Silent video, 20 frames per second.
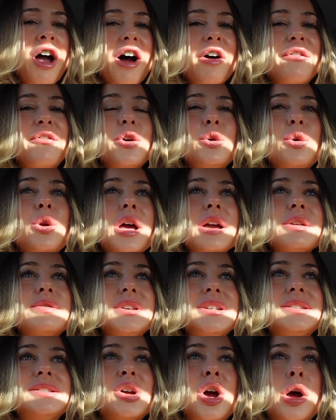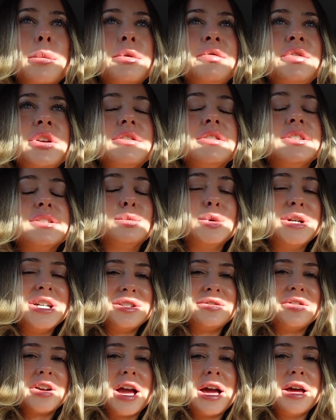I feel like this time of year is
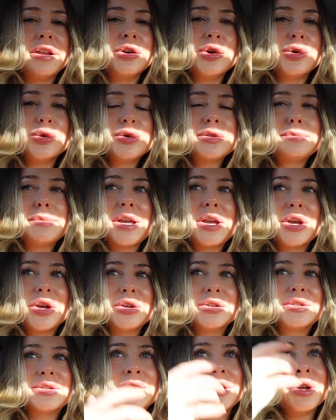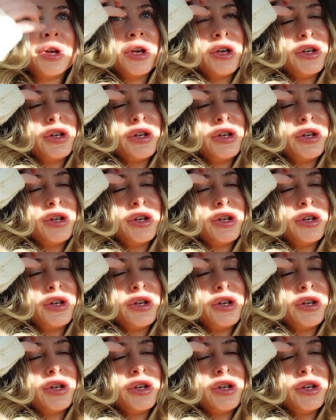weird for candles because